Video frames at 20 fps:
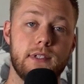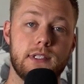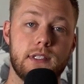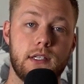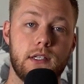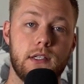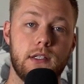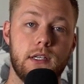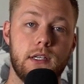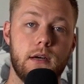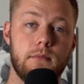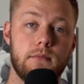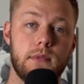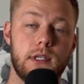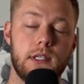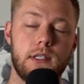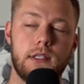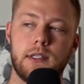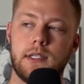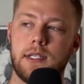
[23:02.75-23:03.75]
a good
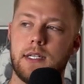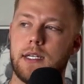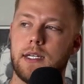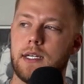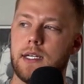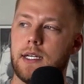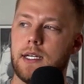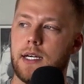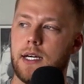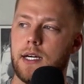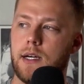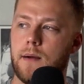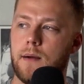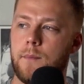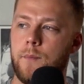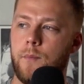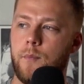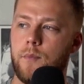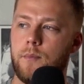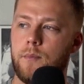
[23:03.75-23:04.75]
number.
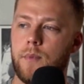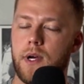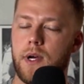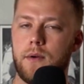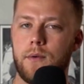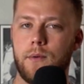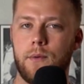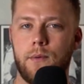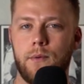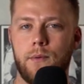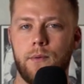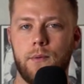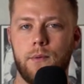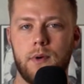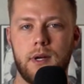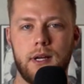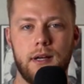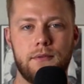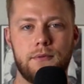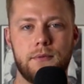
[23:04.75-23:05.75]
But what
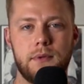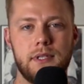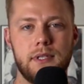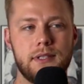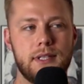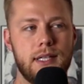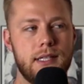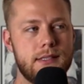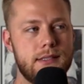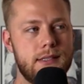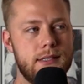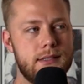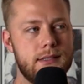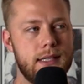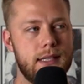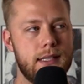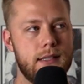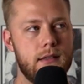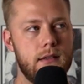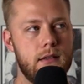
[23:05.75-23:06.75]
I've realized is
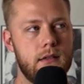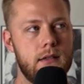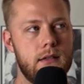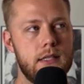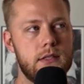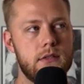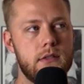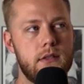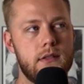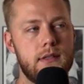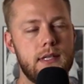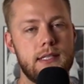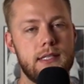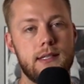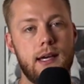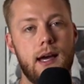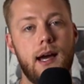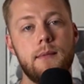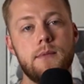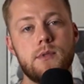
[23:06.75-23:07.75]
like, these are the things that
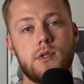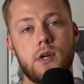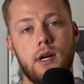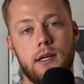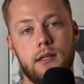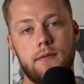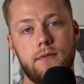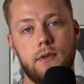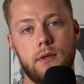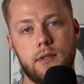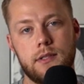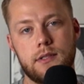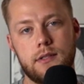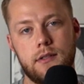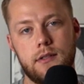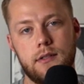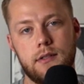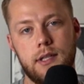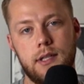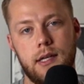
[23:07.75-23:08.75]
I'm trying to focus on
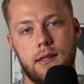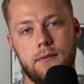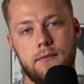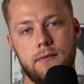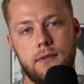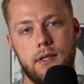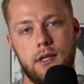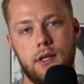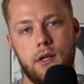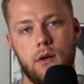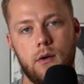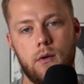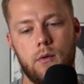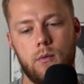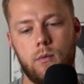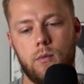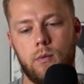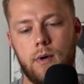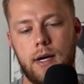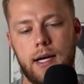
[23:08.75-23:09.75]
in life.
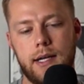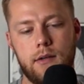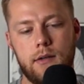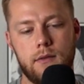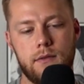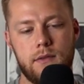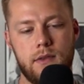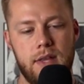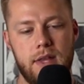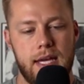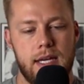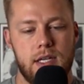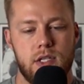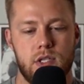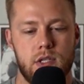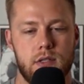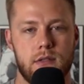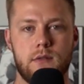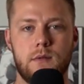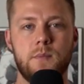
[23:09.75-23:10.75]
Why don't they
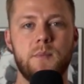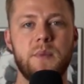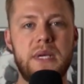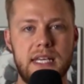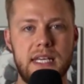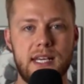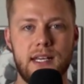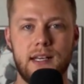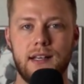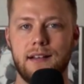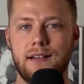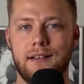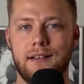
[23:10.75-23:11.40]
just be